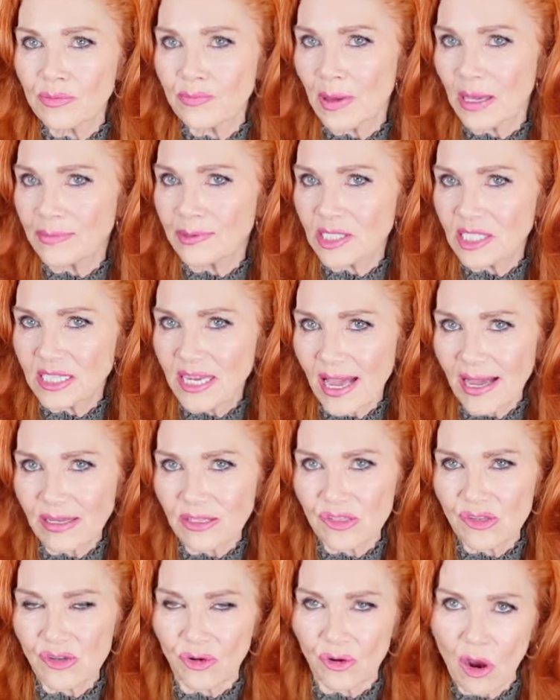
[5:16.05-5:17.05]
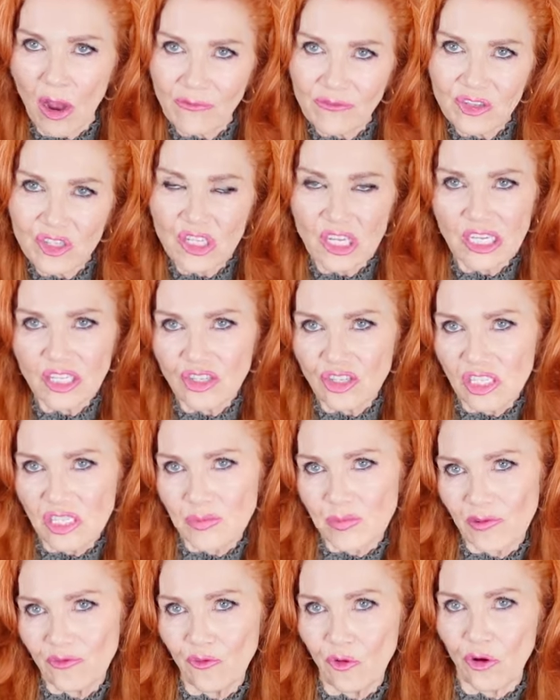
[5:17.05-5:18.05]
maybe texts or conversations
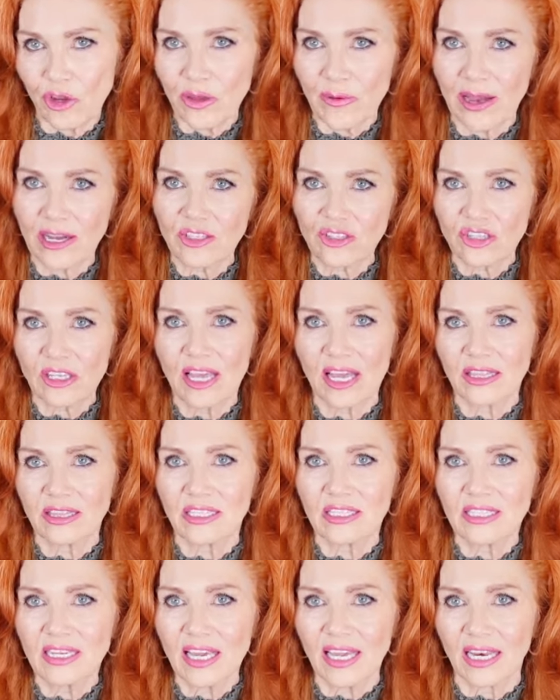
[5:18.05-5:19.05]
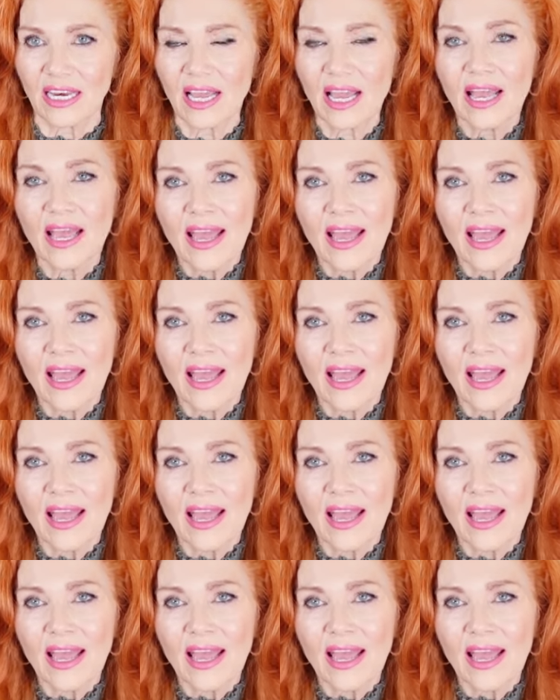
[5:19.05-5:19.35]
before you actually had the date